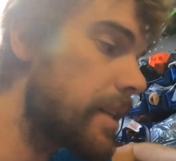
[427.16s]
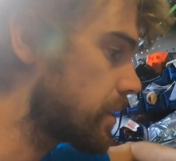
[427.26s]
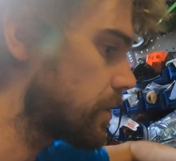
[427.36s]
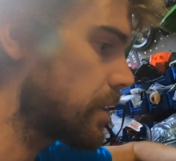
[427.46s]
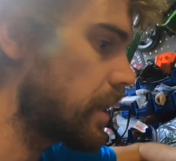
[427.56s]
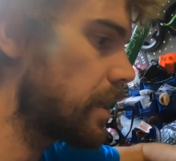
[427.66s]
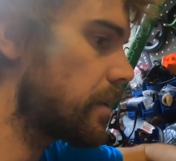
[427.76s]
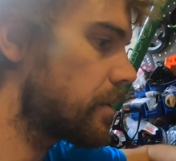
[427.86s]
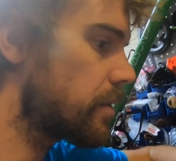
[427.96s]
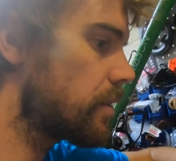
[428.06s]
as you can
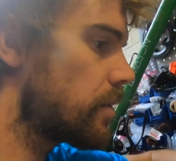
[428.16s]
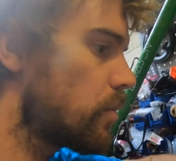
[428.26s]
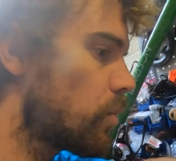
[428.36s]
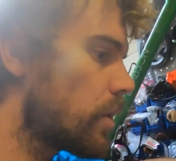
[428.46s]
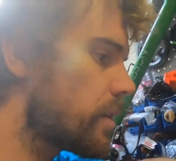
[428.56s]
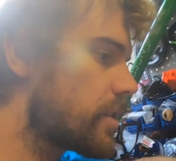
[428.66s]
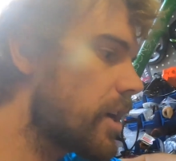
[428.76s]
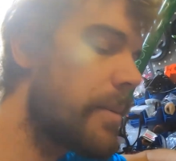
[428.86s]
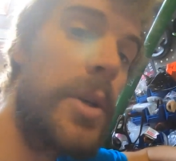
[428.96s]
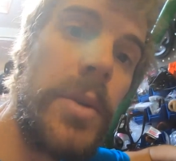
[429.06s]
see, one of the
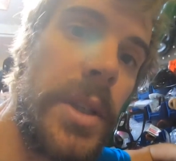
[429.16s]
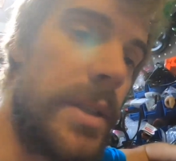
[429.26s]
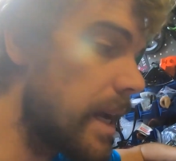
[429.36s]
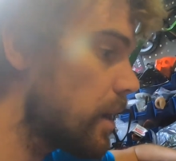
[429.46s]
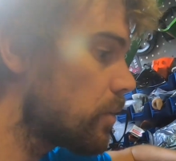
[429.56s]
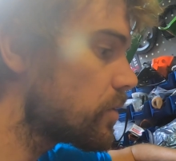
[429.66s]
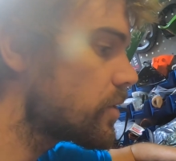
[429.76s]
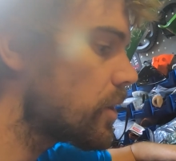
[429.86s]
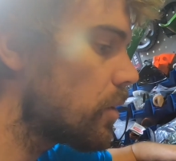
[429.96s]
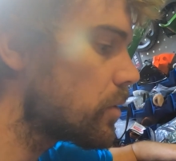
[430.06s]
terminals is now
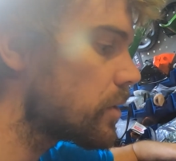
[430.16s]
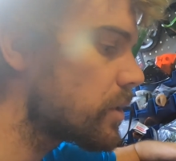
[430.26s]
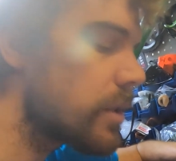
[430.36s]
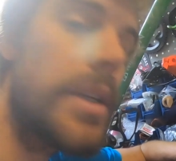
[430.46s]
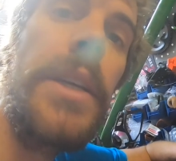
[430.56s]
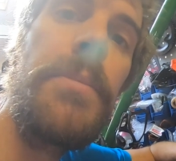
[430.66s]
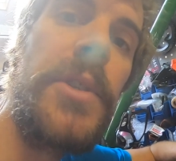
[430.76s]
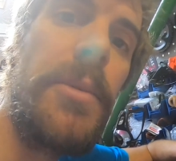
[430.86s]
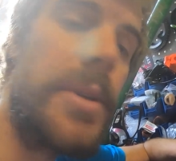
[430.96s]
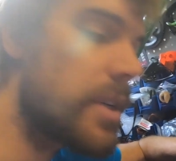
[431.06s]
soldered
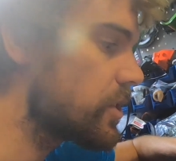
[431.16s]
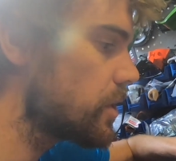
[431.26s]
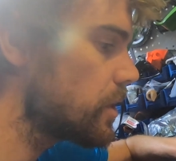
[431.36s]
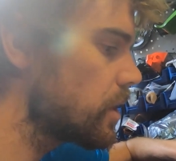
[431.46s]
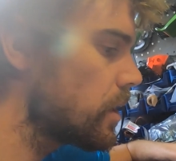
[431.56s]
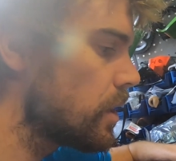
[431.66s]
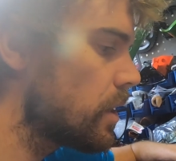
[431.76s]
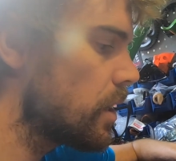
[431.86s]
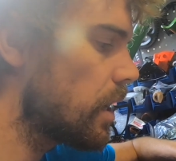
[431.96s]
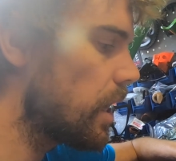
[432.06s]
into position,
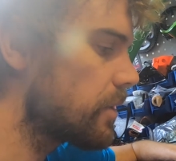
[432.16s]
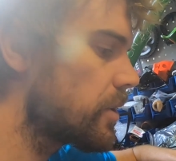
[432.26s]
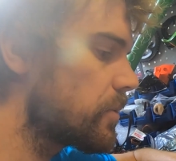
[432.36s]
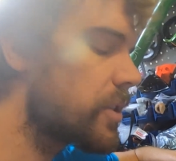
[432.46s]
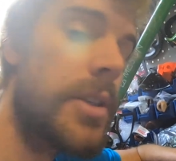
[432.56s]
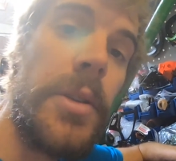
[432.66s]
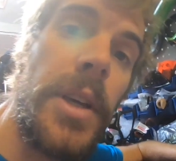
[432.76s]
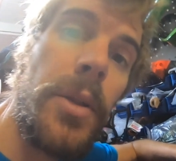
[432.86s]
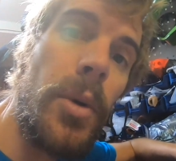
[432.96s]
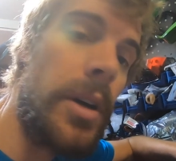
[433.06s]
so I'm just going to do
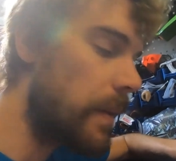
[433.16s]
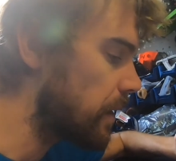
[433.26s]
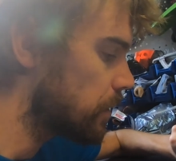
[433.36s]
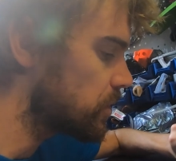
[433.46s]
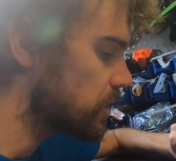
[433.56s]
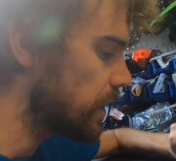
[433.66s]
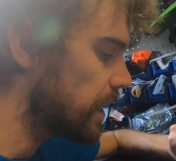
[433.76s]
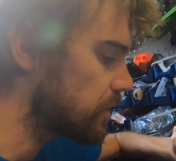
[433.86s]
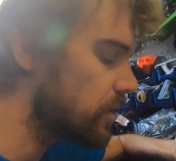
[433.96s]
the other one, and then I'm just going to add